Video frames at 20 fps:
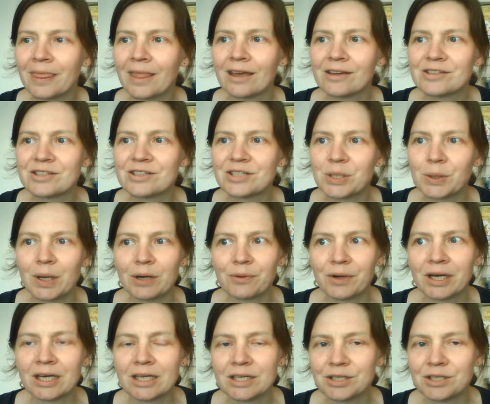So I
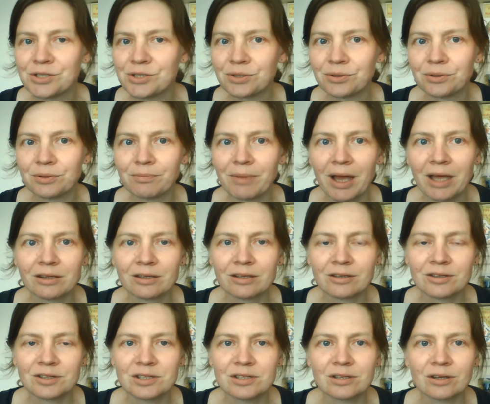went into
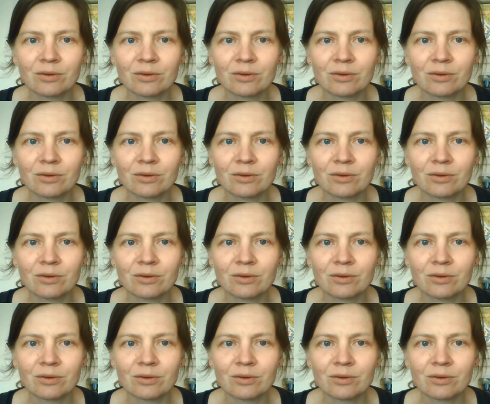Bathurst,